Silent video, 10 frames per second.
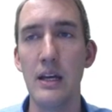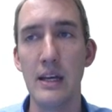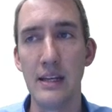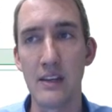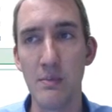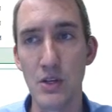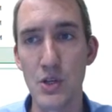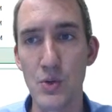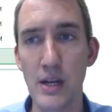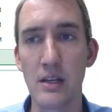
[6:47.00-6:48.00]
It takes me
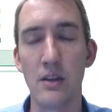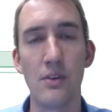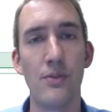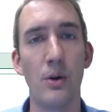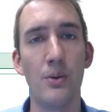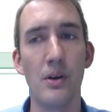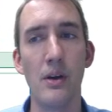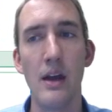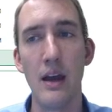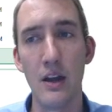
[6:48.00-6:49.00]
straight to their folder
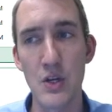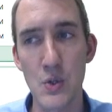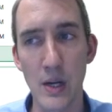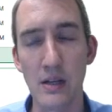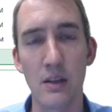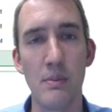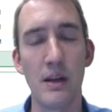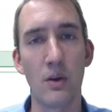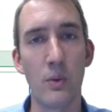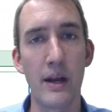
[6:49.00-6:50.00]
and straight to the
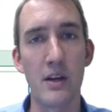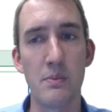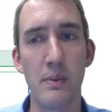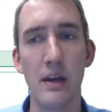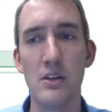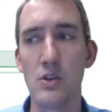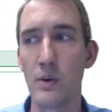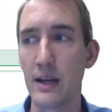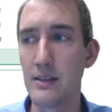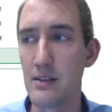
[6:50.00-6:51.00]
medical records page so
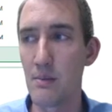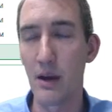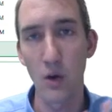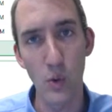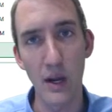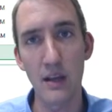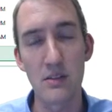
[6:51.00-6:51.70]
I can see my quick